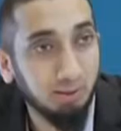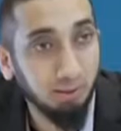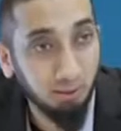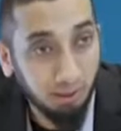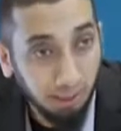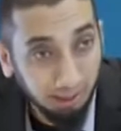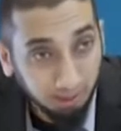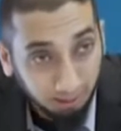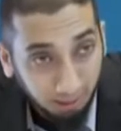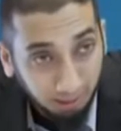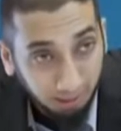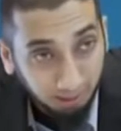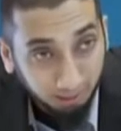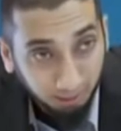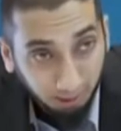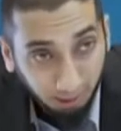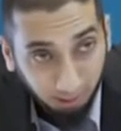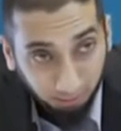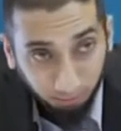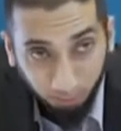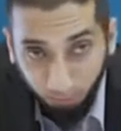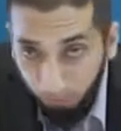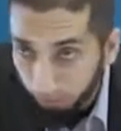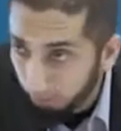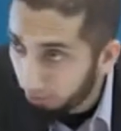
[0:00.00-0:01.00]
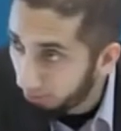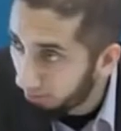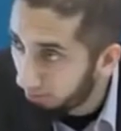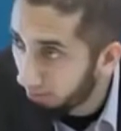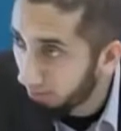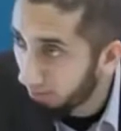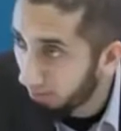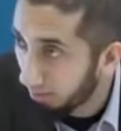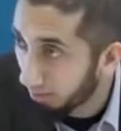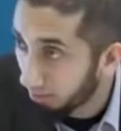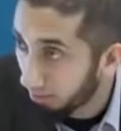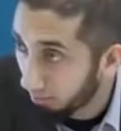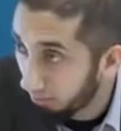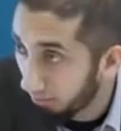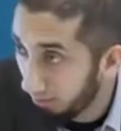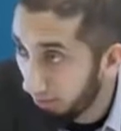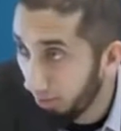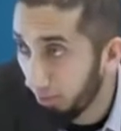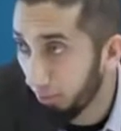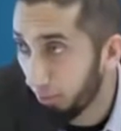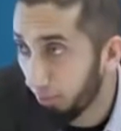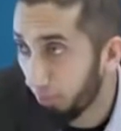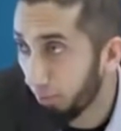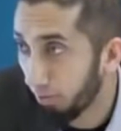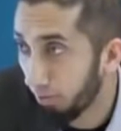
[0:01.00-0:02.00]
You got that point? That's
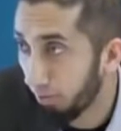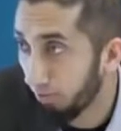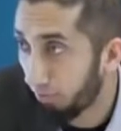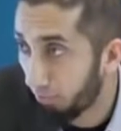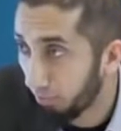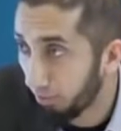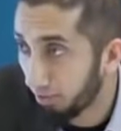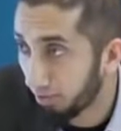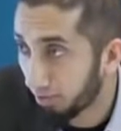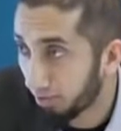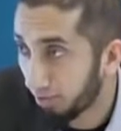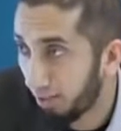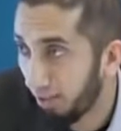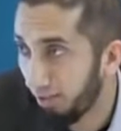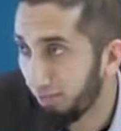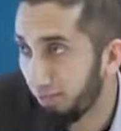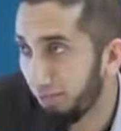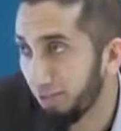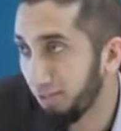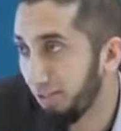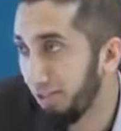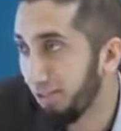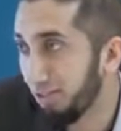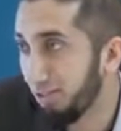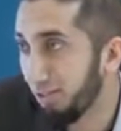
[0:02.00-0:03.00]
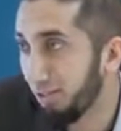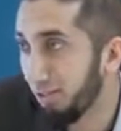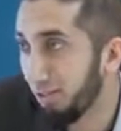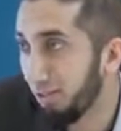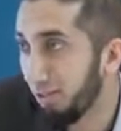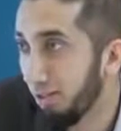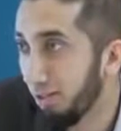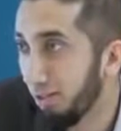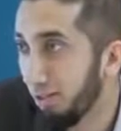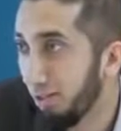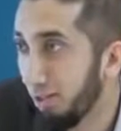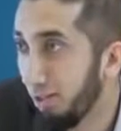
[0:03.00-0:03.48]
really important for this conversation.